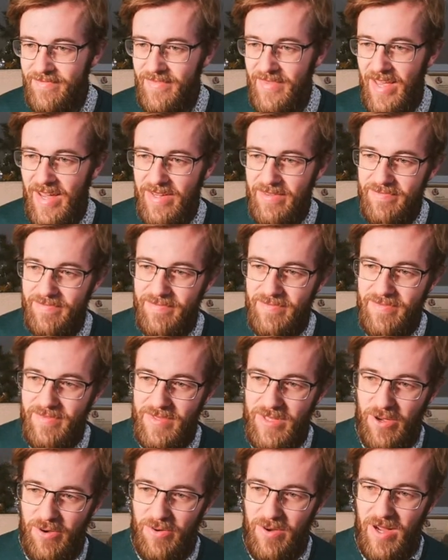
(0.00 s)
yeah,
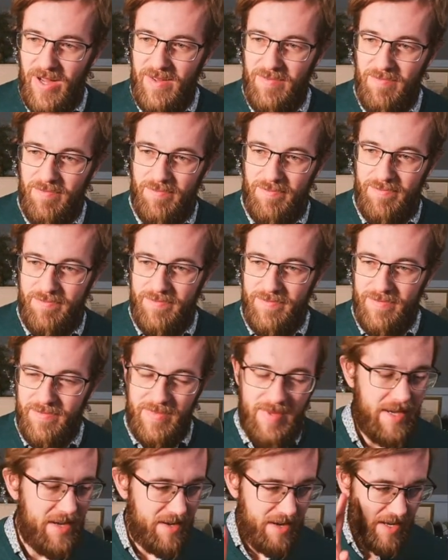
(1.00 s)
so I
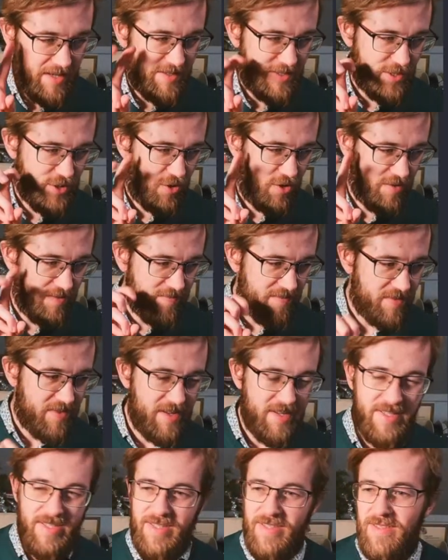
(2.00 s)
solved
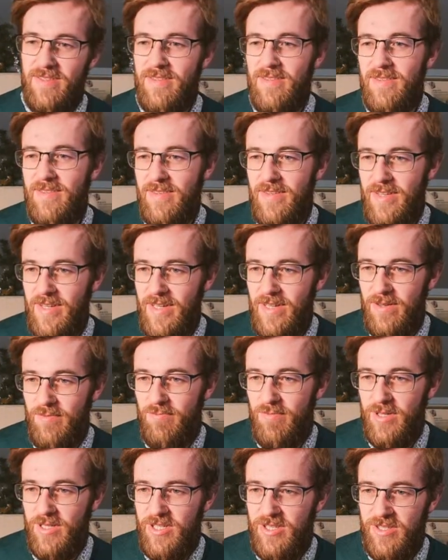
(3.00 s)
this
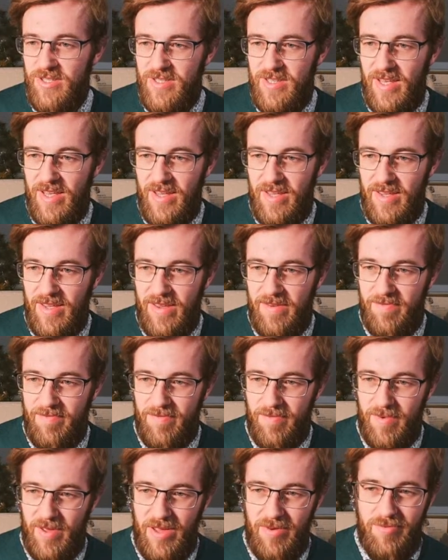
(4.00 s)
by just saying
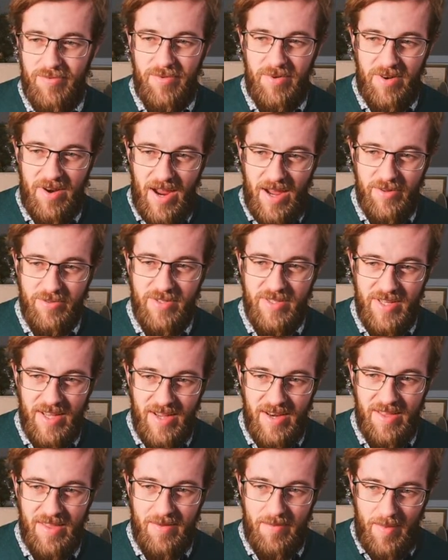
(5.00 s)
if we're
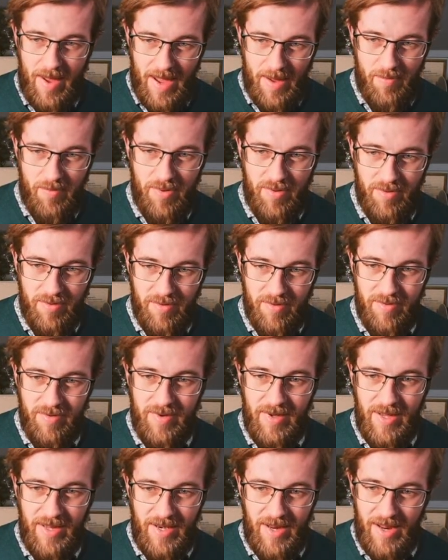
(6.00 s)
outside of the map
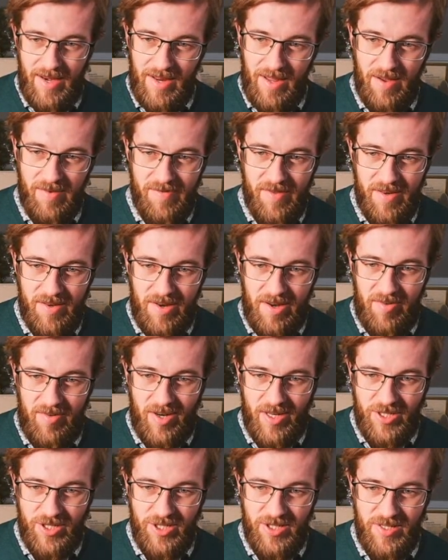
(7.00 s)
in any of the
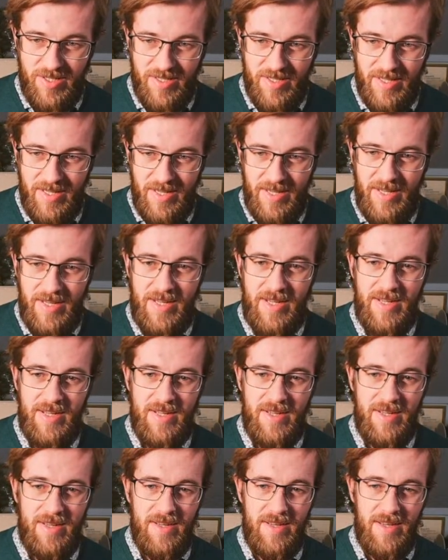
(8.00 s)
directions,
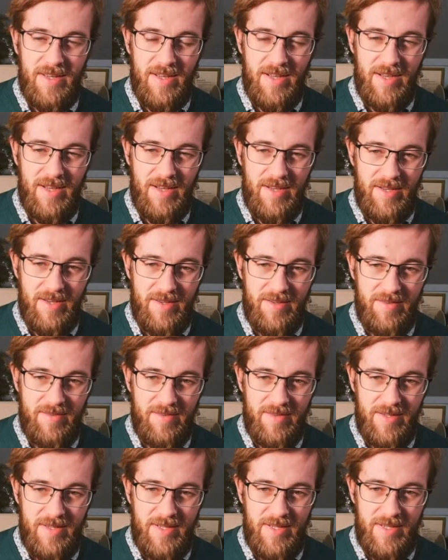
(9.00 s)

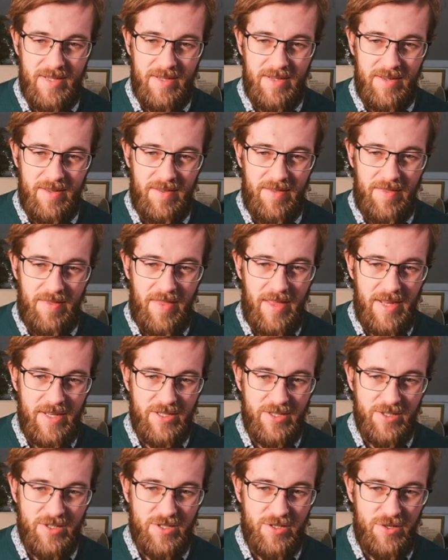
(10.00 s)

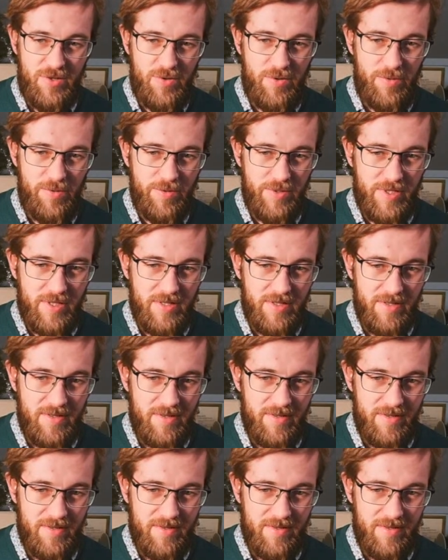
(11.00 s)
then just use,